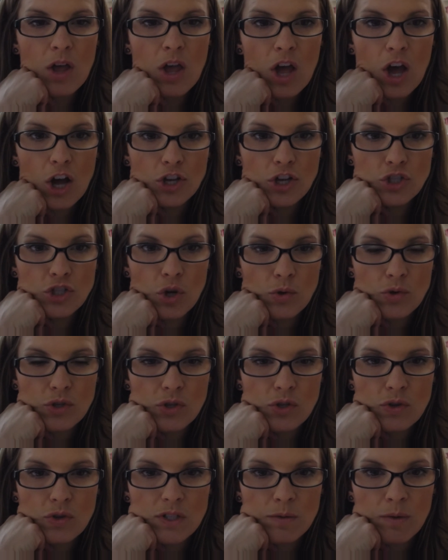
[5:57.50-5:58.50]
adult
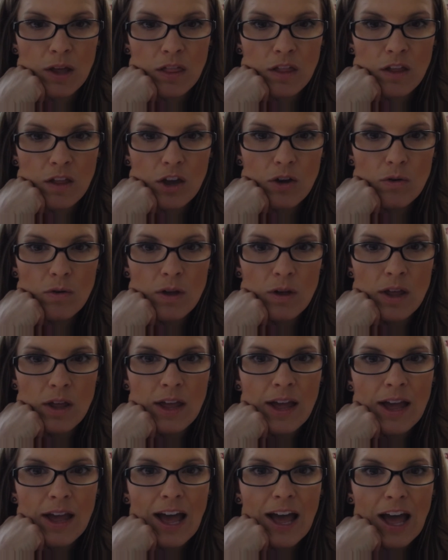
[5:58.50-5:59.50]
who's with you
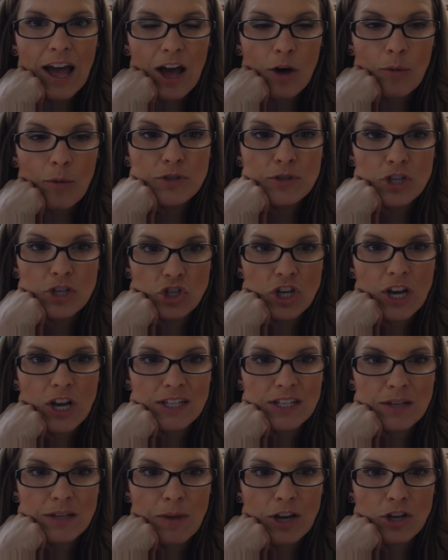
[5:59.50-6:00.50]
help to check
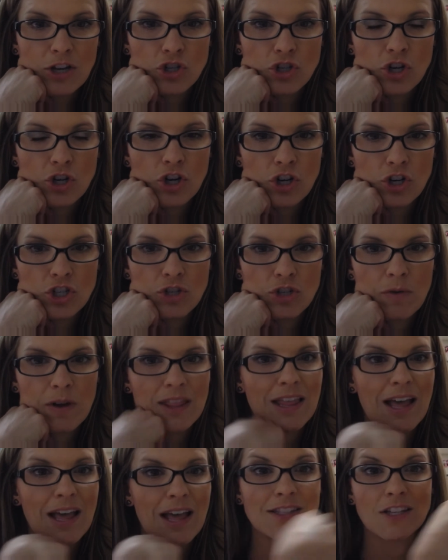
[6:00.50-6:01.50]
to make sure you're doing
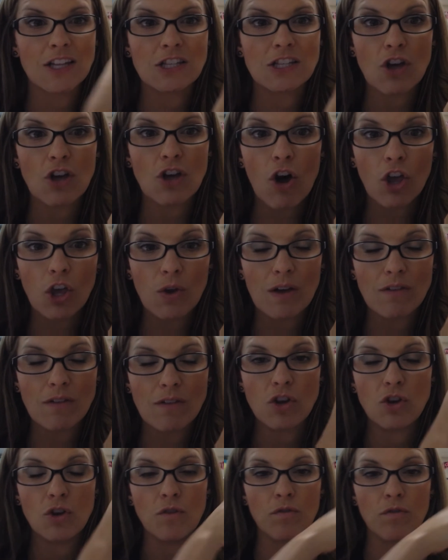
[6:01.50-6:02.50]
that. So that's all you have to
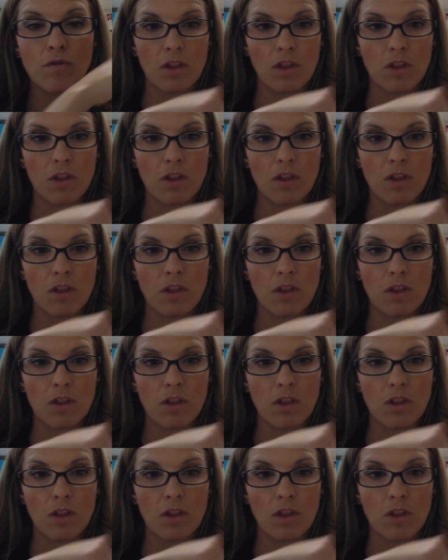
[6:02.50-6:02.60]
do for